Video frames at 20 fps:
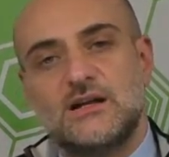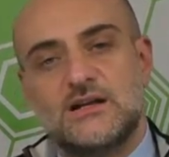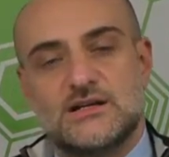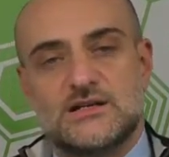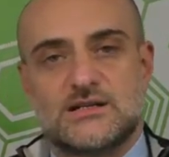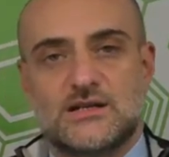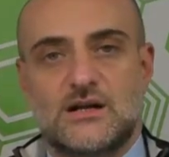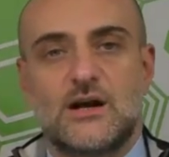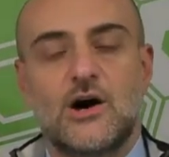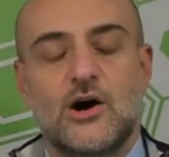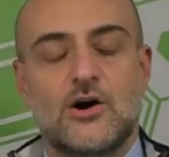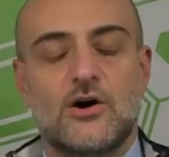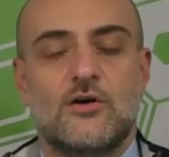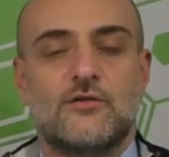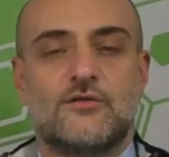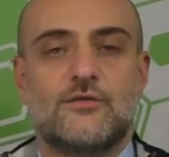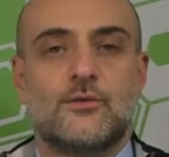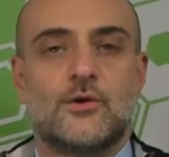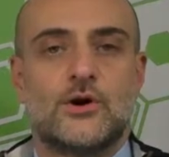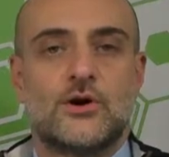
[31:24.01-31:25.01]
There's a lot
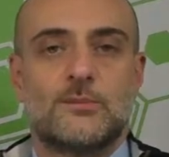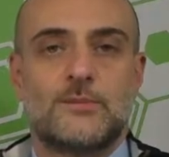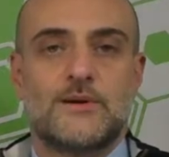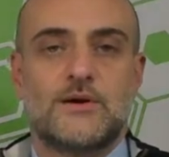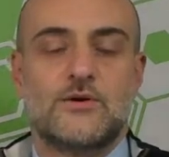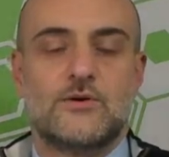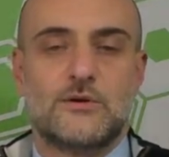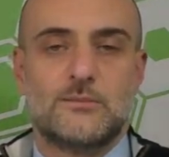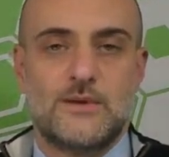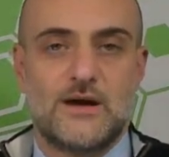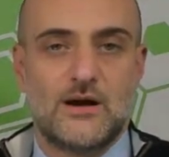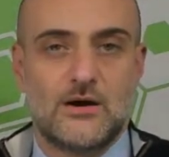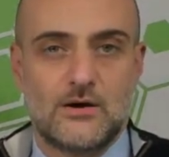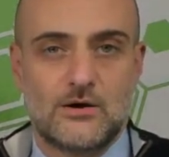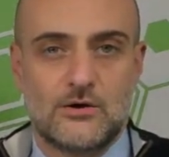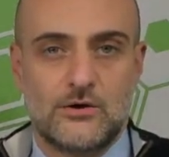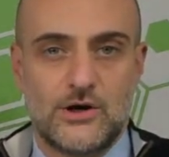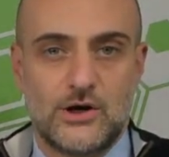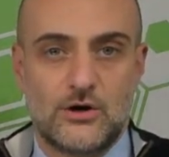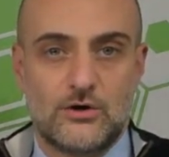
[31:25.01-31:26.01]
of work
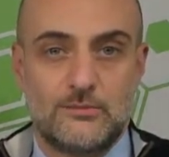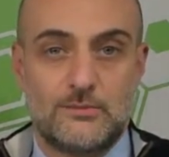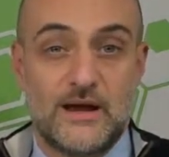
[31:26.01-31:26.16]
going on